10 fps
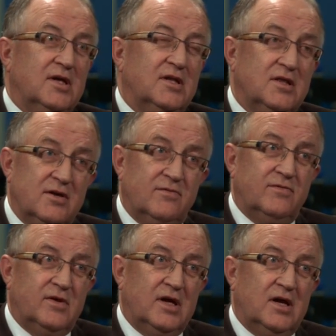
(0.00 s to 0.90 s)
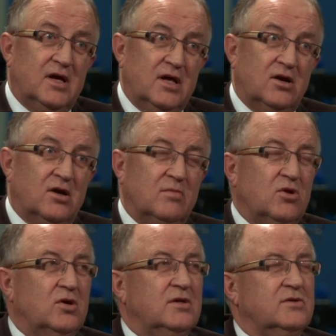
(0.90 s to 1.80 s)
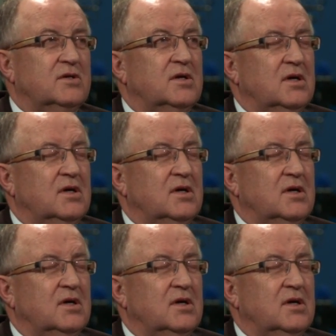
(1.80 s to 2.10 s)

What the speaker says: live in our communities. Yeah.